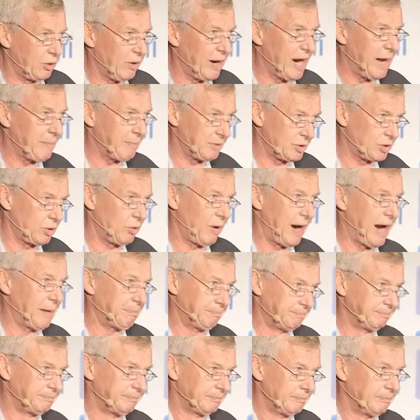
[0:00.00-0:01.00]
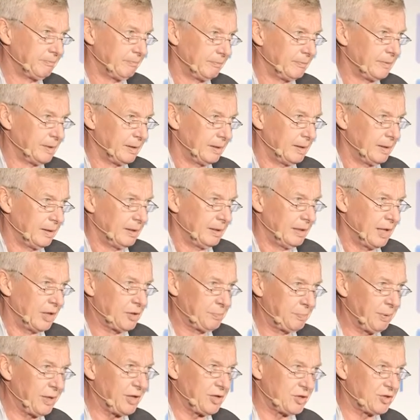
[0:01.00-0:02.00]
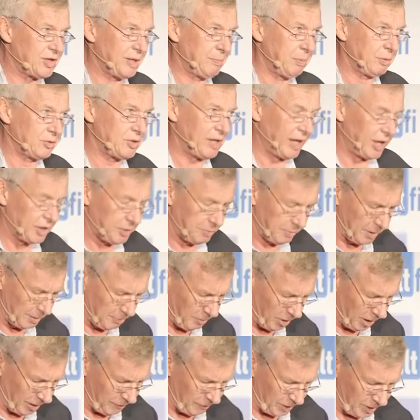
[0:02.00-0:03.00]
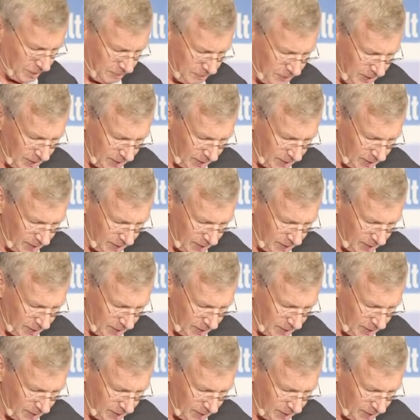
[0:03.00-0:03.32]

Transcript: crap, it's crap. Now, it's pretty simple judgment in my view.